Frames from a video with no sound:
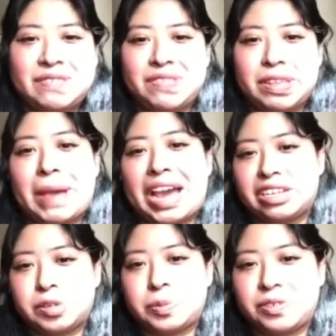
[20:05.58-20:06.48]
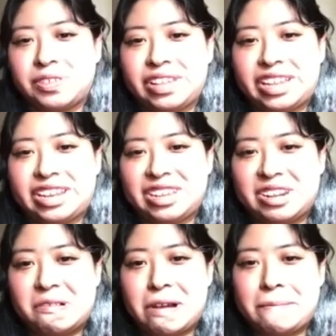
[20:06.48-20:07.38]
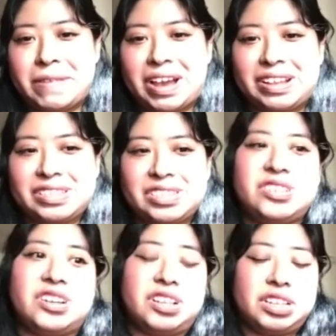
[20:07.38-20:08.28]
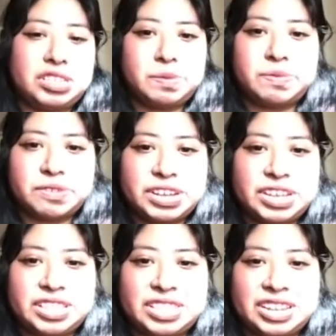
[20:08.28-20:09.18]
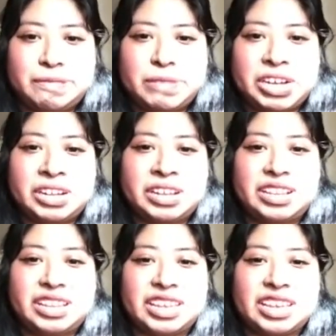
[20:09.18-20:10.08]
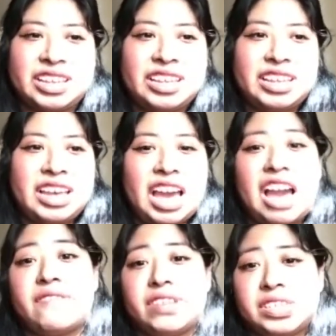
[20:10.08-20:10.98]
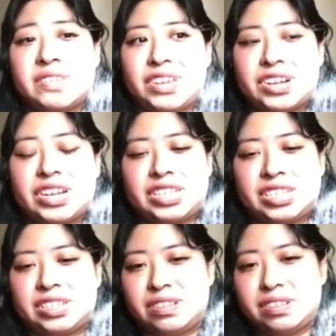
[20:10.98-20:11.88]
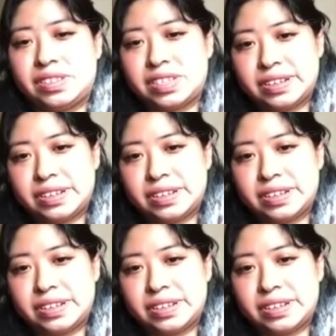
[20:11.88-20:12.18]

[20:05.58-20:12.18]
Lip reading: manageable, and, you know, I'm not struggling to breathe and I'm not like having severe issues.